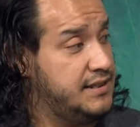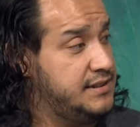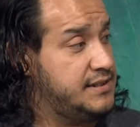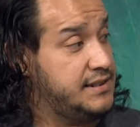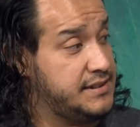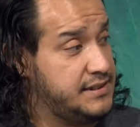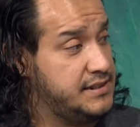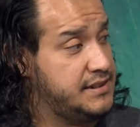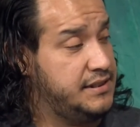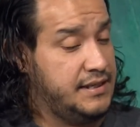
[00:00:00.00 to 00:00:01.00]
in the
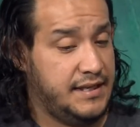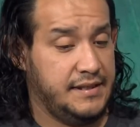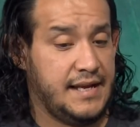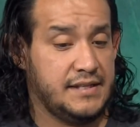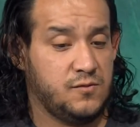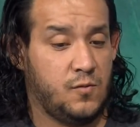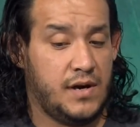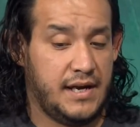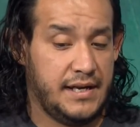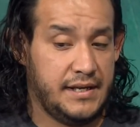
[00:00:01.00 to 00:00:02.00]
census, and that's
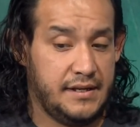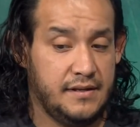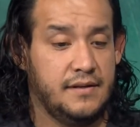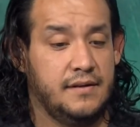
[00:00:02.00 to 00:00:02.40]
why